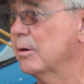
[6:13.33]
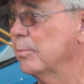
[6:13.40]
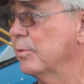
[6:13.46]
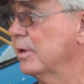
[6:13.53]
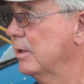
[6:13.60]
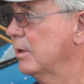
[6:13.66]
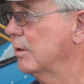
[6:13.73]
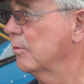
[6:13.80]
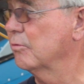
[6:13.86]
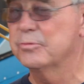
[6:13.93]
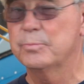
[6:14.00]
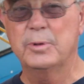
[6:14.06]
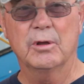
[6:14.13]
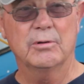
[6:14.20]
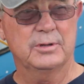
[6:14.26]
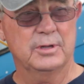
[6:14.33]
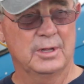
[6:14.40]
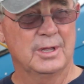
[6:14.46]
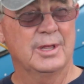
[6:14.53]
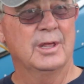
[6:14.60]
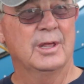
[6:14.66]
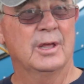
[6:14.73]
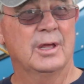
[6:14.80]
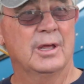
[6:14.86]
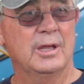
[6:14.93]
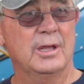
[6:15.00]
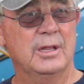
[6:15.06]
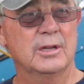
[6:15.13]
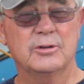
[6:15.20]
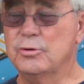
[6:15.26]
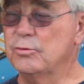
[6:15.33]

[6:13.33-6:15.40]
airplane here, was built in the